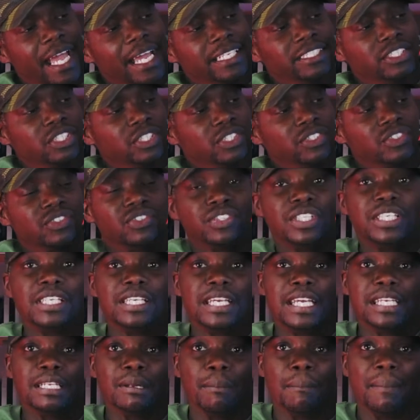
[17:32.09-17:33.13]
and as you can
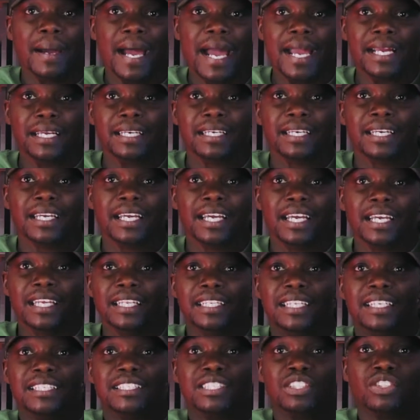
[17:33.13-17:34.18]
see in the back,
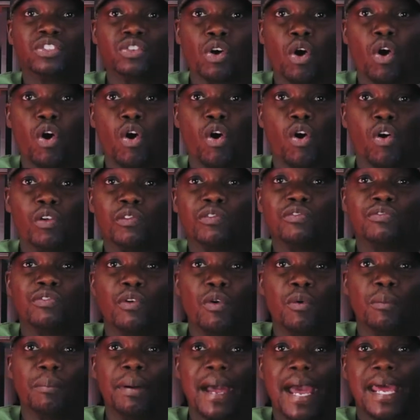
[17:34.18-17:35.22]
this is all
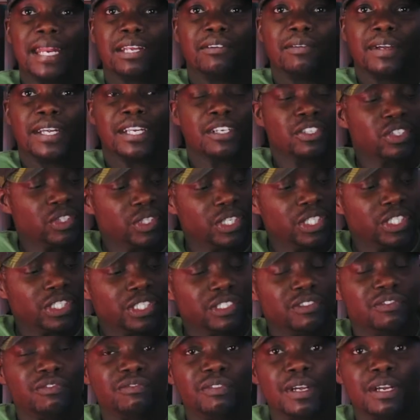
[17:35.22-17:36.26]
foam padding right here. So this
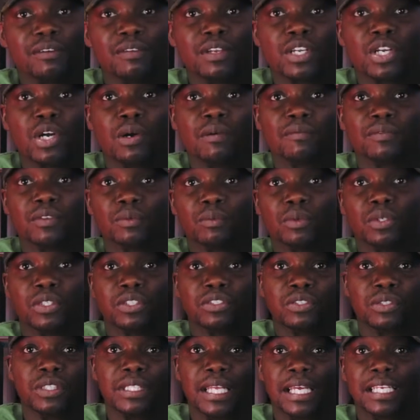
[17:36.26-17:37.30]
is very comfortable.
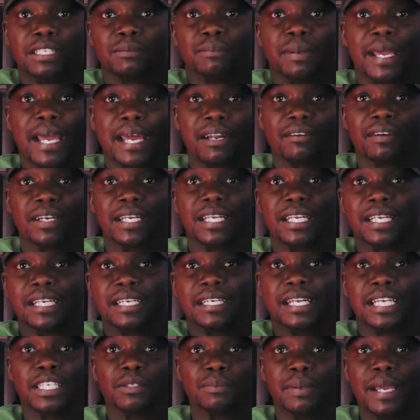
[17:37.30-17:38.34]
This is a nice pad right here,
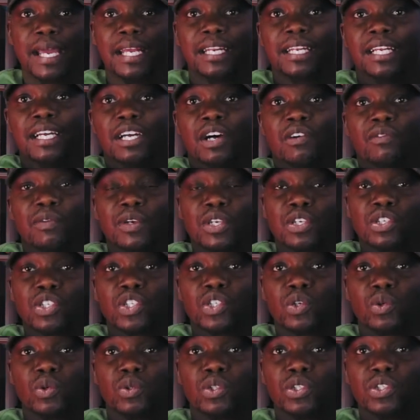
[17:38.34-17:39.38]
a nice pad for your
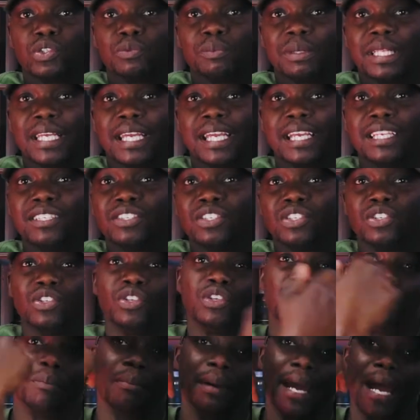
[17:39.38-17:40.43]
shoulder blades and
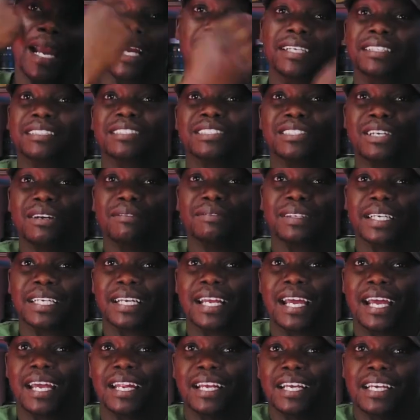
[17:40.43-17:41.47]
your back and stuff like
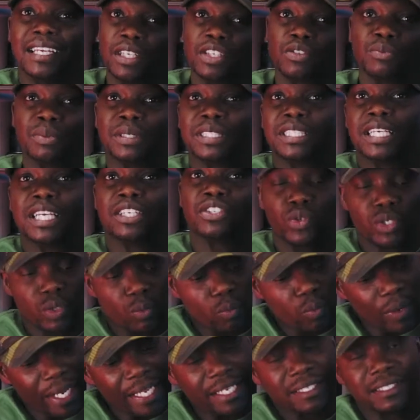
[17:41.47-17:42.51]
that. This protects your
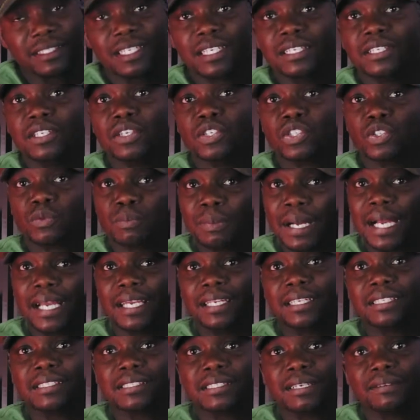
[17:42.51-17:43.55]
waist and your
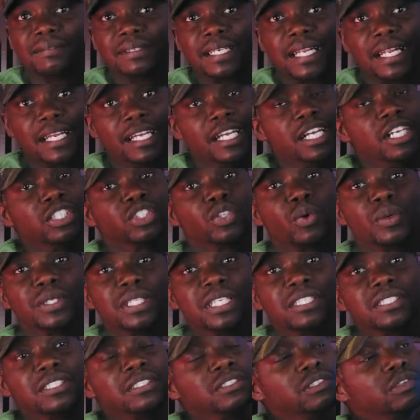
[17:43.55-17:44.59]
spine and stuff like that. So
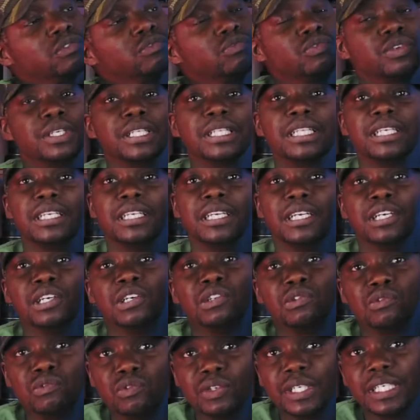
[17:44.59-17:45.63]
this is a really,
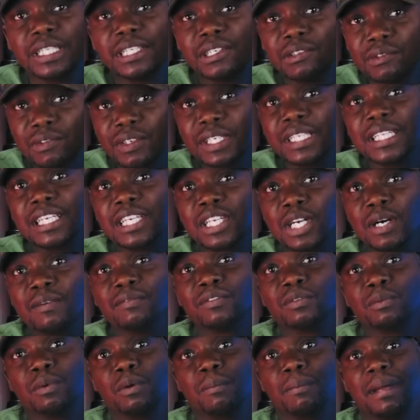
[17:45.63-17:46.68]
really, really
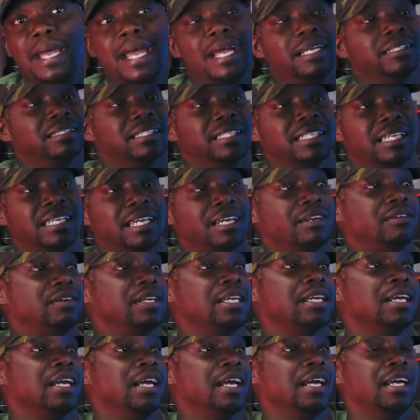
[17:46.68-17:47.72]
comfortable bag to
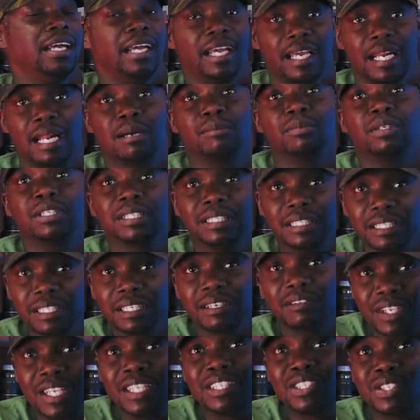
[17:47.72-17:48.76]
carry. And I'm going to
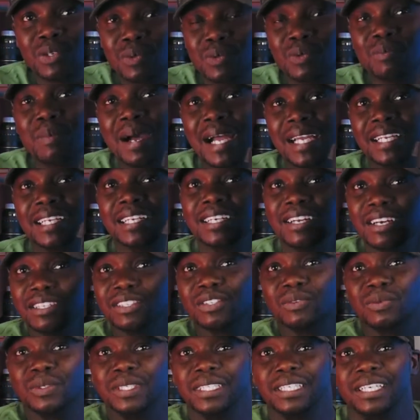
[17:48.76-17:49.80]
look into buying
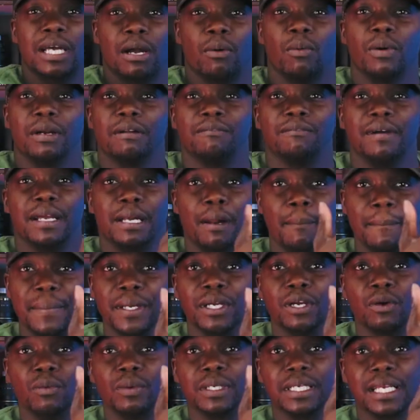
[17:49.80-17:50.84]
another one. I want to find a
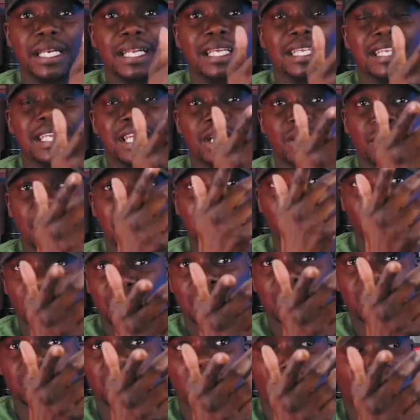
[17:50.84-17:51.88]
bigger one that I can carry my
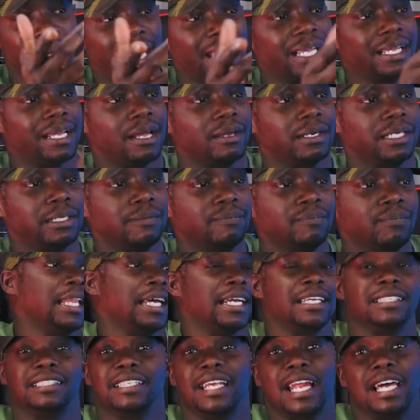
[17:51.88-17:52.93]
300 Blackout in. Like
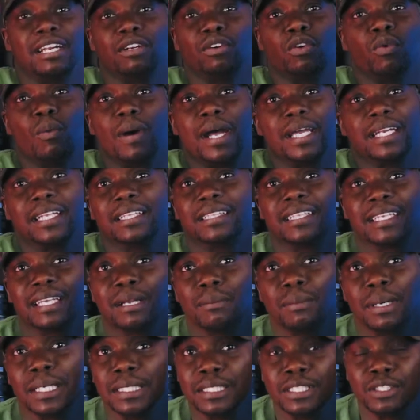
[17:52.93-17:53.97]
I said, I don't know why I didn't think
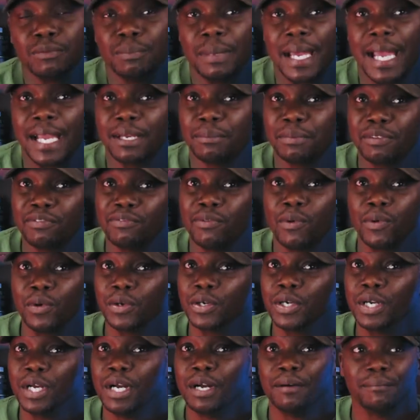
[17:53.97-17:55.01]
about this bag
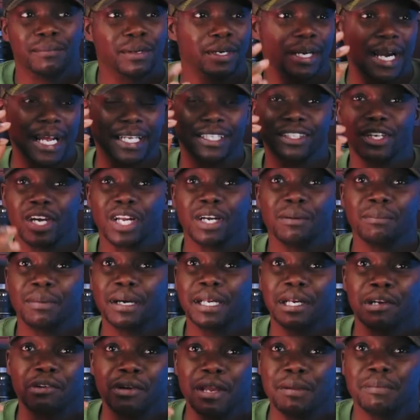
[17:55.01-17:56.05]
before, but I thought
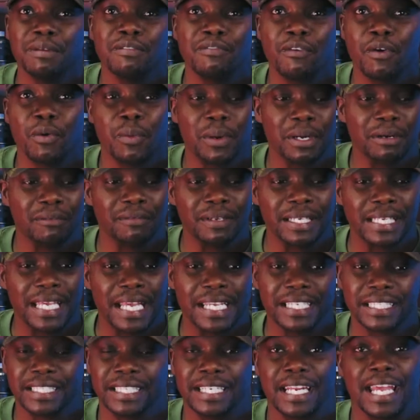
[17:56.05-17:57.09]
about it right before we went on
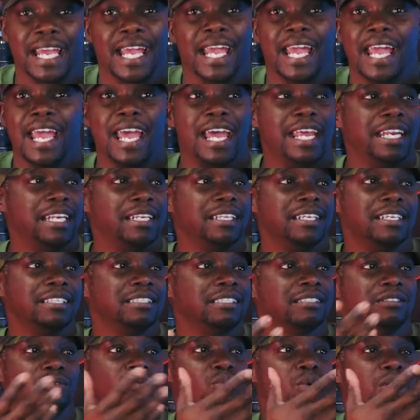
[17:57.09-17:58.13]
vacation, and this
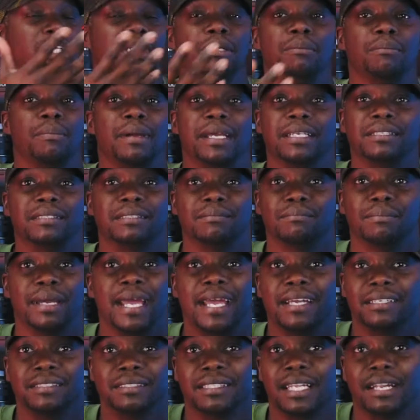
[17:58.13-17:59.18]
is one of the best
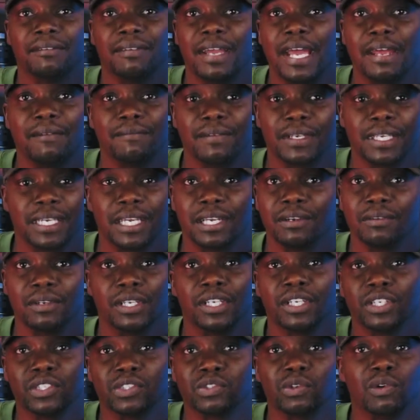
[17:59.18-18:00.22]
bags that I've had for
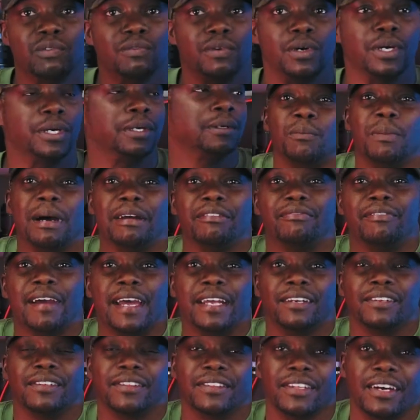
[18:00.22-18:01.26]
carry so far. My
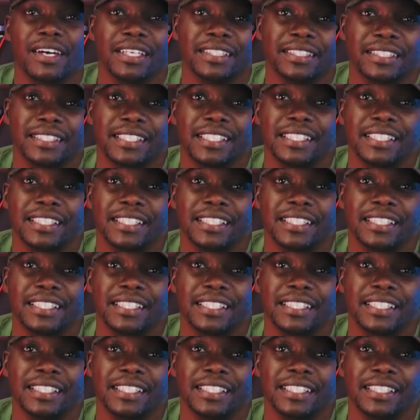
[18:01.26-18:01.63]
final thoughts on the